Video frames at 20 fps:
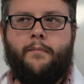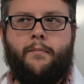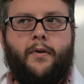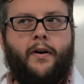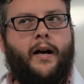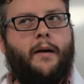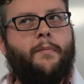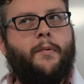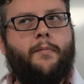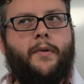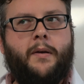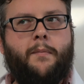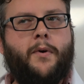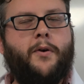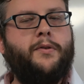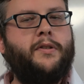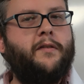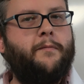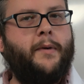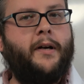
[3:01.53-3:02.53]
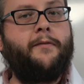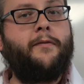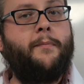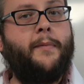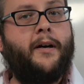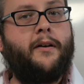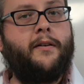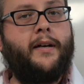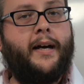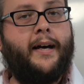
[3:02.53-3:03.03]
probably most of my
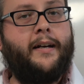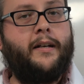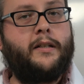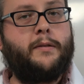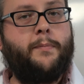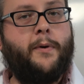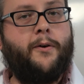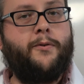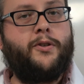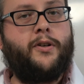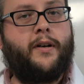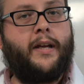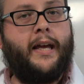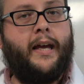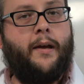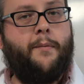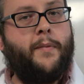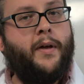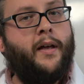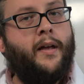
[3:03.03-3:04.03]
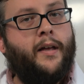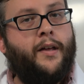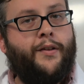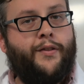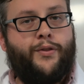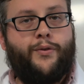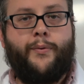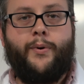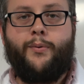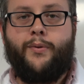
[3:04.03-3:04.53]
formaldehyde exposure came
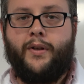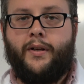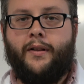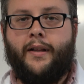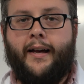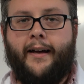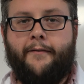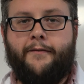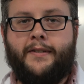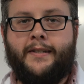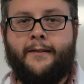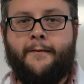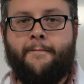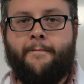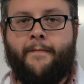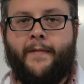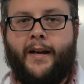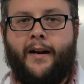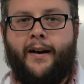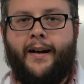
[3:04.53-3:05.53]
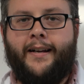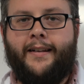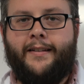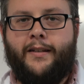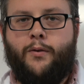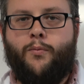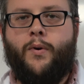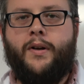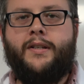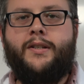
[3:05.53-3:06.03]
through the gloves. All right,
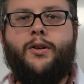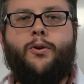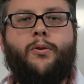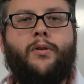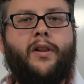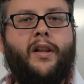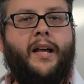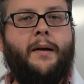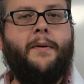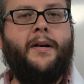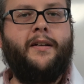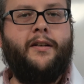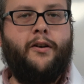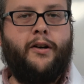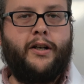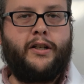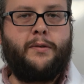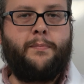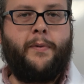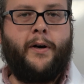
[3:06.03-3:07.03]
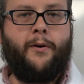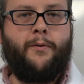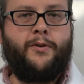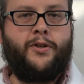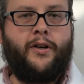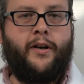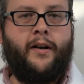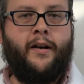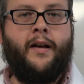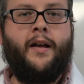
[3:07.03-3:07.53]
you want to limit your
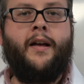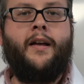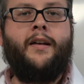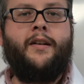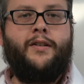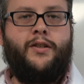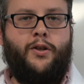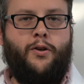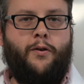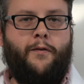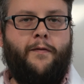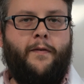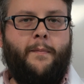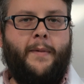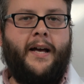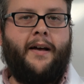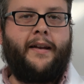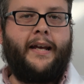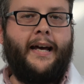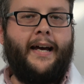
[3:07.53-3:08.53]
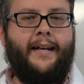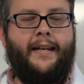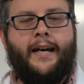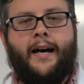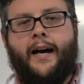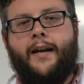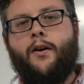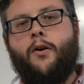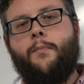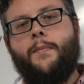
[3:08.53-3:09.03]
exposure to formaldehyde. Now,
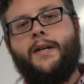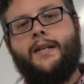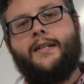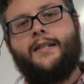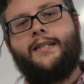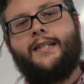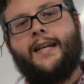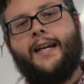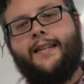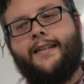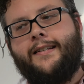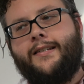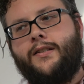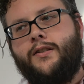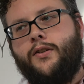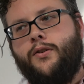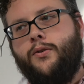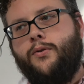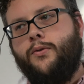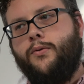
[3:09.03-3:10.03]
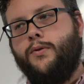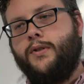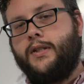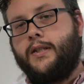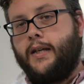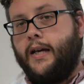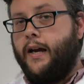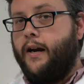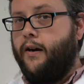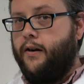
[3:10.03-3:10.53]
I don't mean to say this to
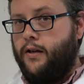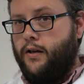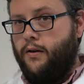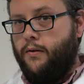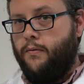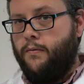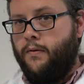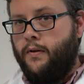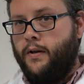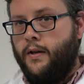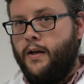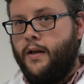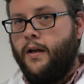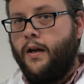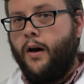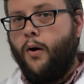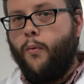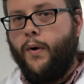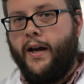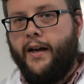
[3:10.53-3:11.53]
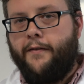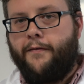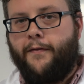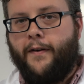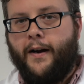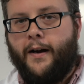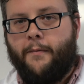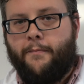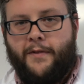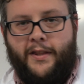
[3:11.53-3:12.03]
scare you away
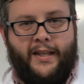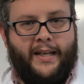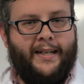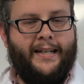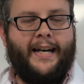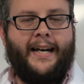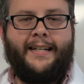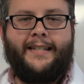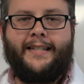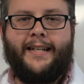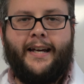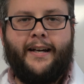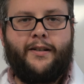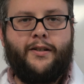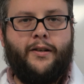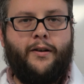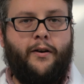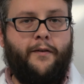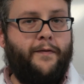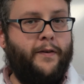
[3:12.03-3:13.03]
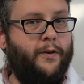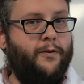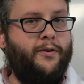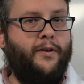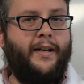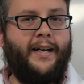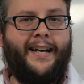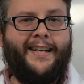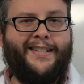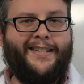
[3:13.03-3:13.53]
from the dissection or future
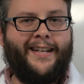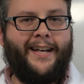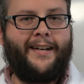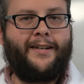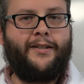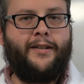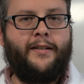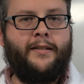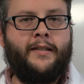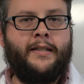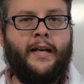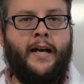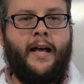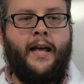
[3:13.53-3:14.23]
dissections.